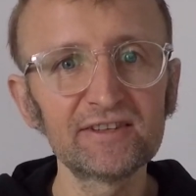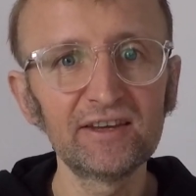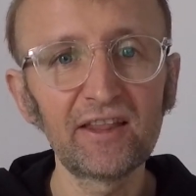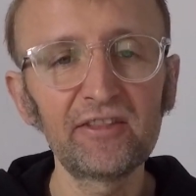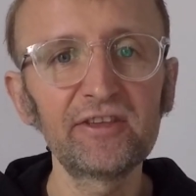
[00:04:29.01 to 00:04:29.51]

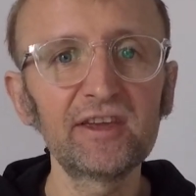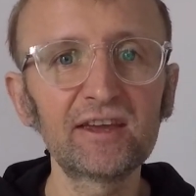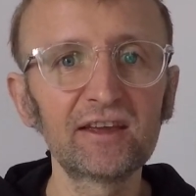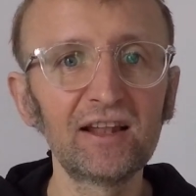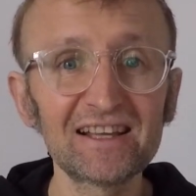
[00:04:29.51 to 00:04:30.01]
and I
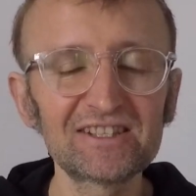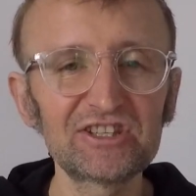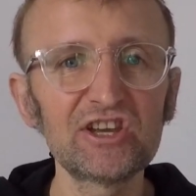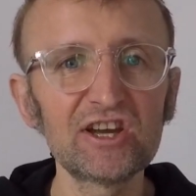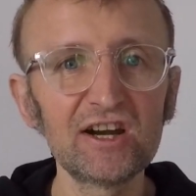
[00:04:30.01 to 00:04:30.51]
think
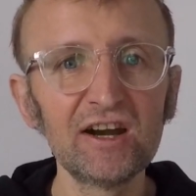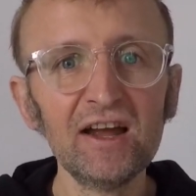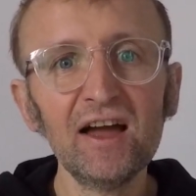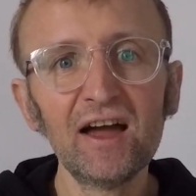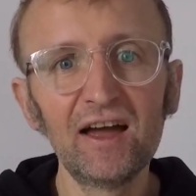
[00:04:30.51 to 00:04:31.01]
last year
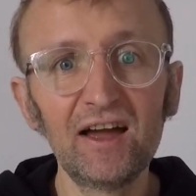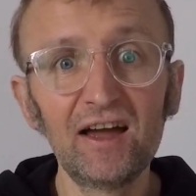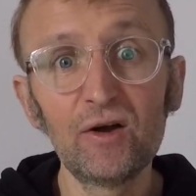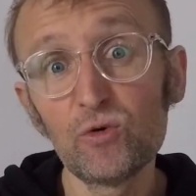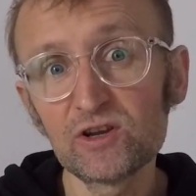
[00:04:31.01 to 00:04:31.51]

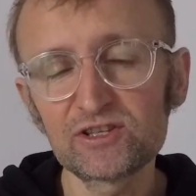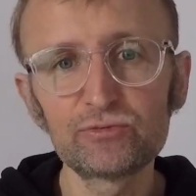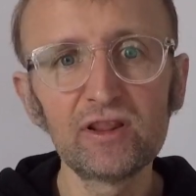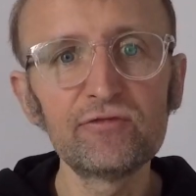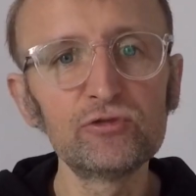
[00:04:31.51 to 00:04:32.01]
was
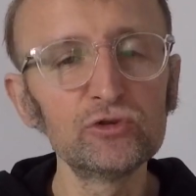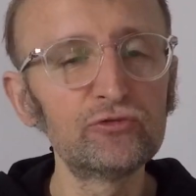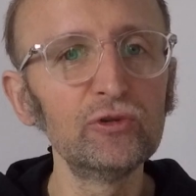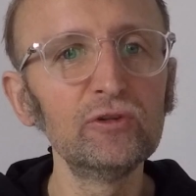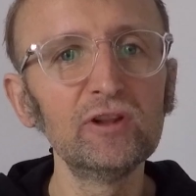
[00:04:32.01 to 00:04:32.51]
really
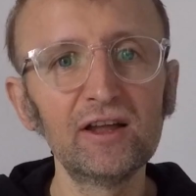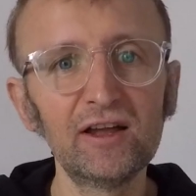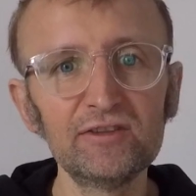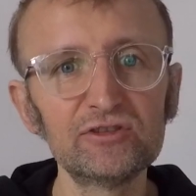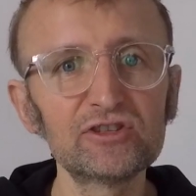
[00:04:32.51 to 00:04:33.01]
fruitful
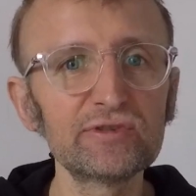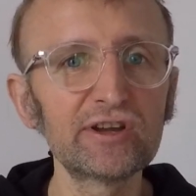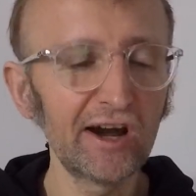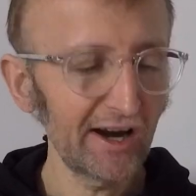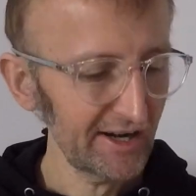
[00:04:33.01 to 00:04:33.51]
in this
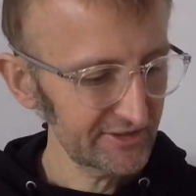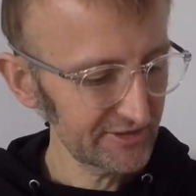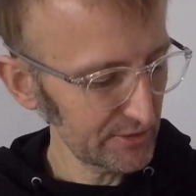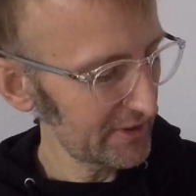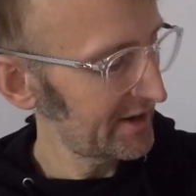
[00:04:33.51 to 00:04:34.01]
regard.
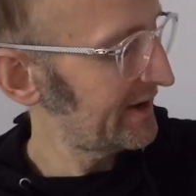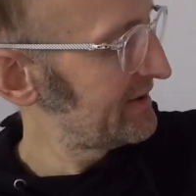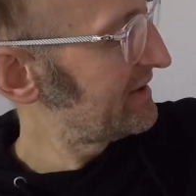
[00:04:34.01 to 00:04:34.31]
So